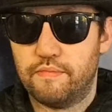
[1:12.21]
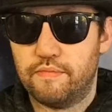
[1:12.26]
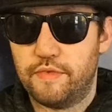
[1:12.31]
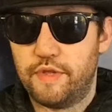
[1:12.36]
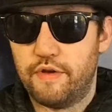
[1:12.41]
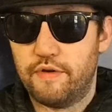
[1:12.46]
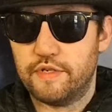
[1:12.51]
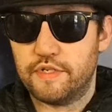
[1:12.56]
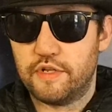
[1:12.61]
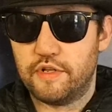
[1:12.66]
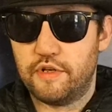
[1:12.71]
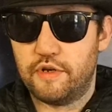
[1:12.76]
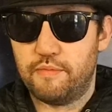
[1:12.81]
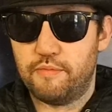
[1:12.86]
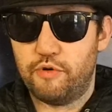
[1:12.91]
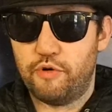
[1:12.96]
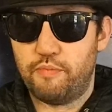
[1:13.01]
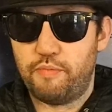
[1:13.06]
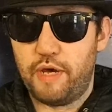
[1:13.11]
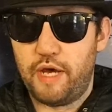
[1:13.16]
There is a lot
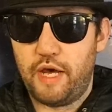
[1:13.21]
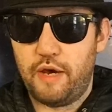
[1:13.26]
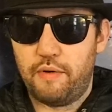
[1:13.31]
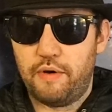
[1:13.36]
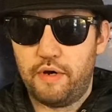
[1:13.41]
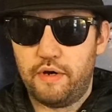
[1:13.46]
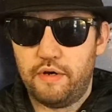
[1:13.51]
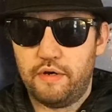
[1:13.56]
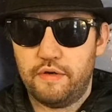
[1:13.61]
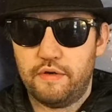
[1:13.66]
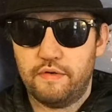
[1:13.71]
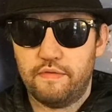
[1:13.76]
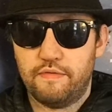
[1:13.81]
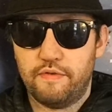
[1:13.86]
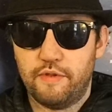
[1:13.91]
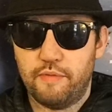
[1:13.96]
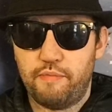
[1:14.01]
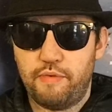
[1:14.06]
more power for the